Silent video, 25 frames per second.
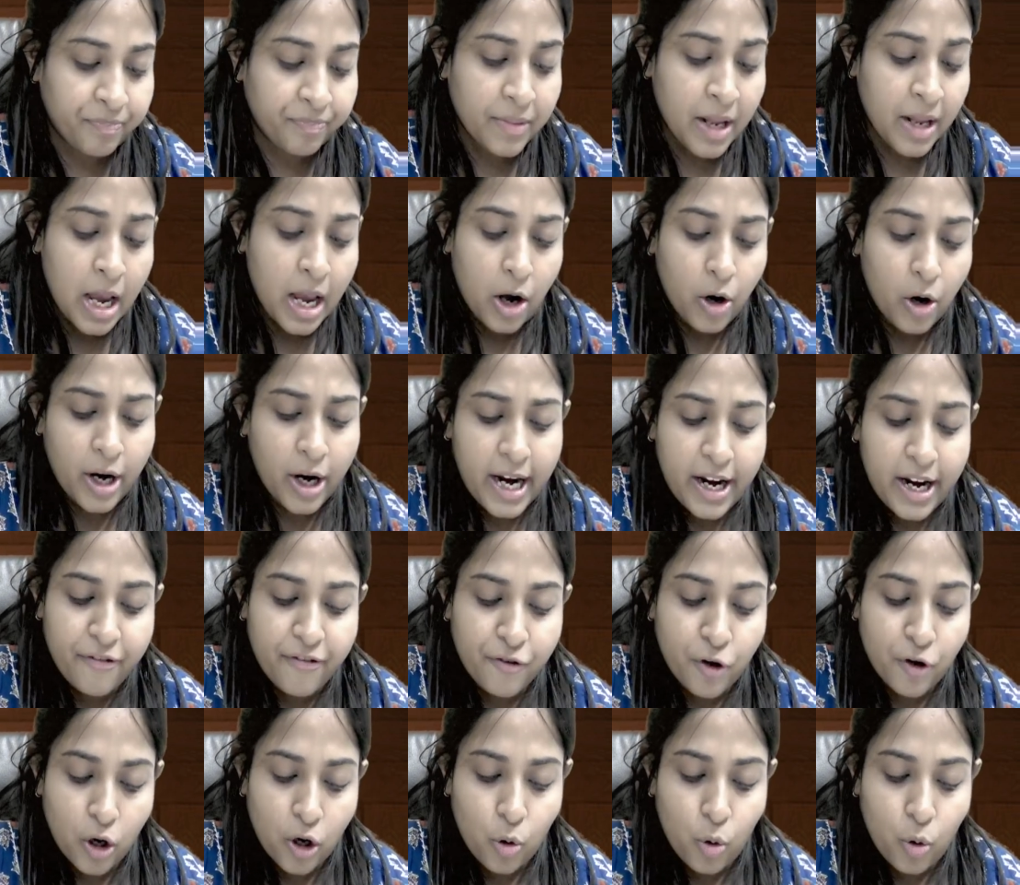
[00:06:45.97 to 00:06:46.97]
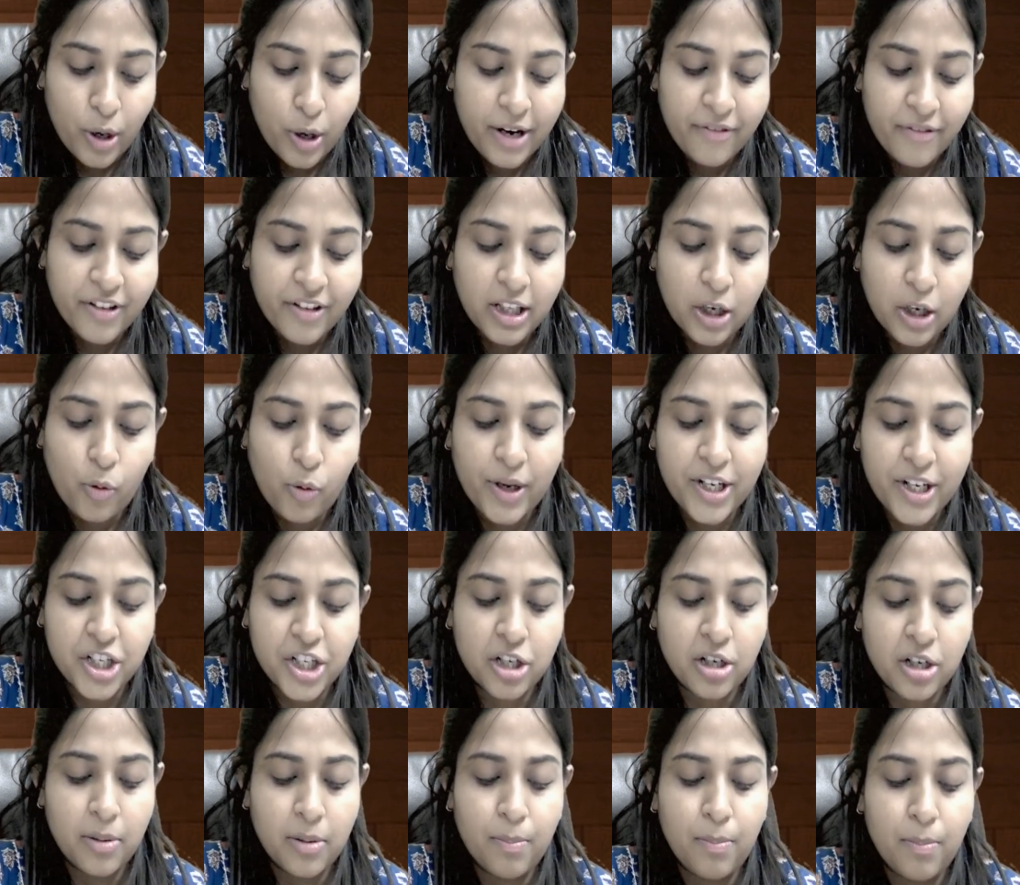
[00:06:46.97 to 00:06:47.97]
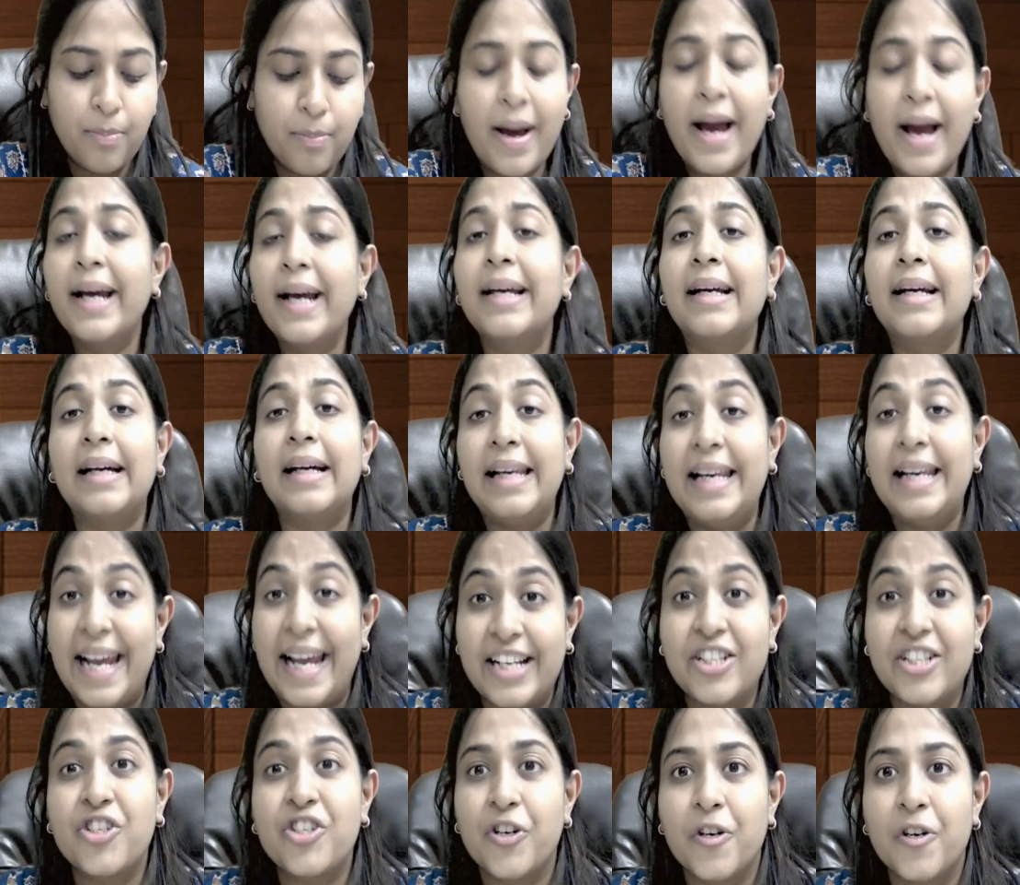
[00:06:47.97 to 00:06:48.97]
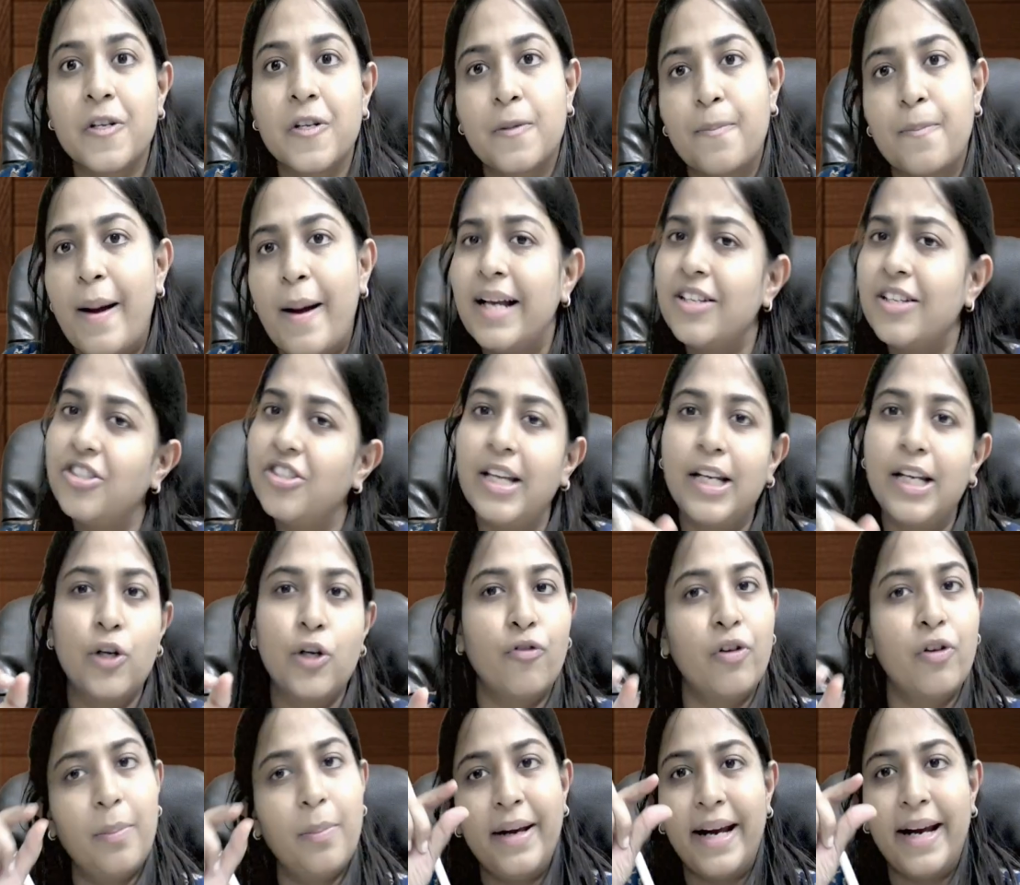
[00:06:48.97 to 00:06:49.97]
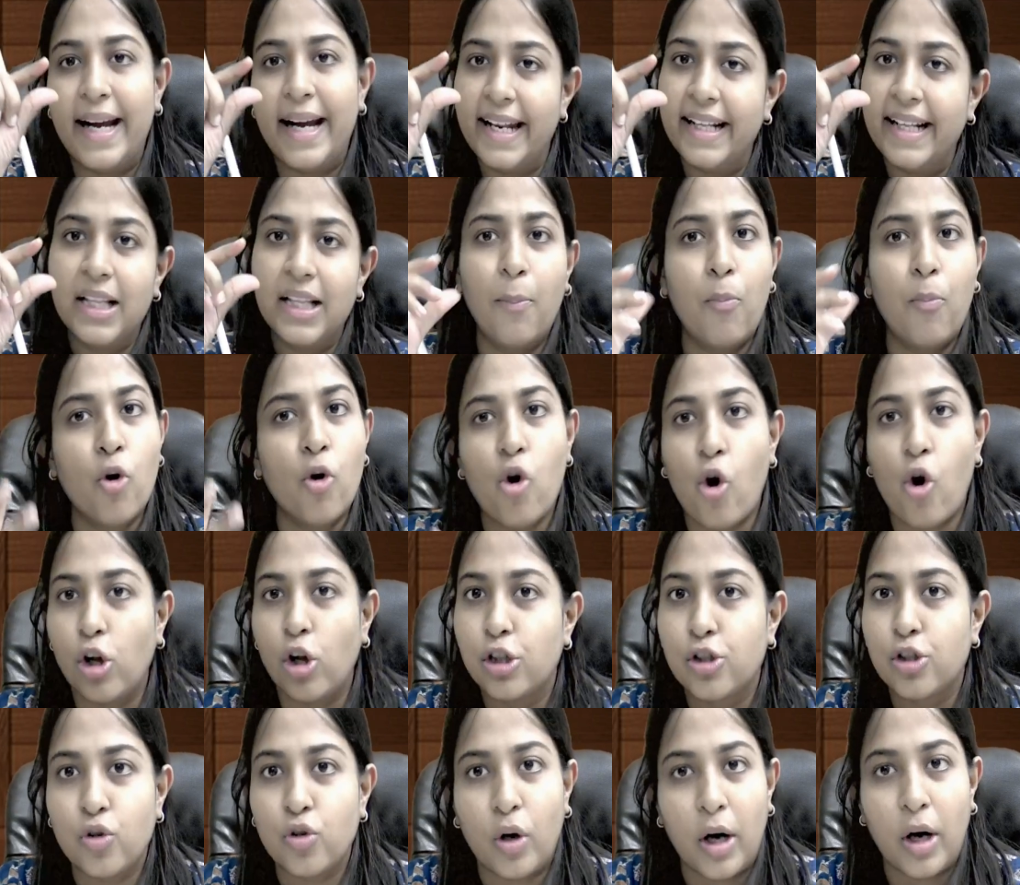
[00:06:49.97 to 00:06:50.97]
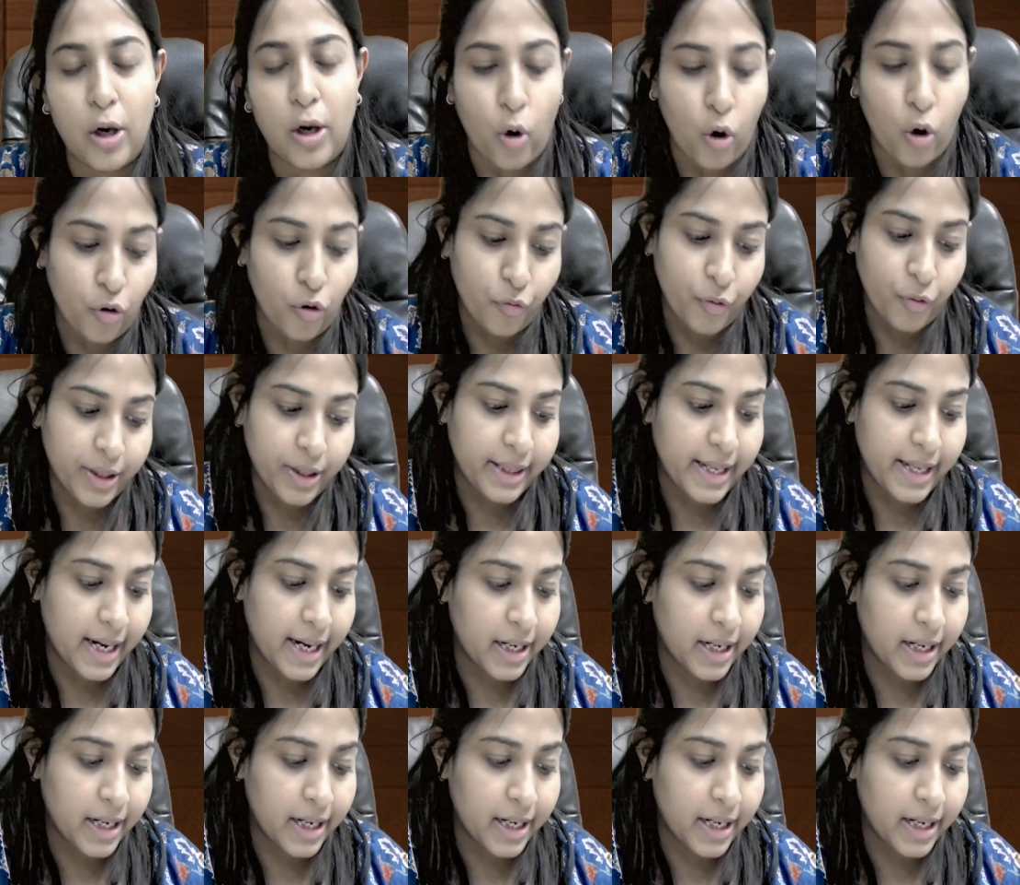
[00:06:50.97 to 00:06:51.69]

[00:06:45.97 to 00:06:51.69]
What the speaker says: Okay, if you are going with the question bank lectures batch, then you will be getting the book also along with that.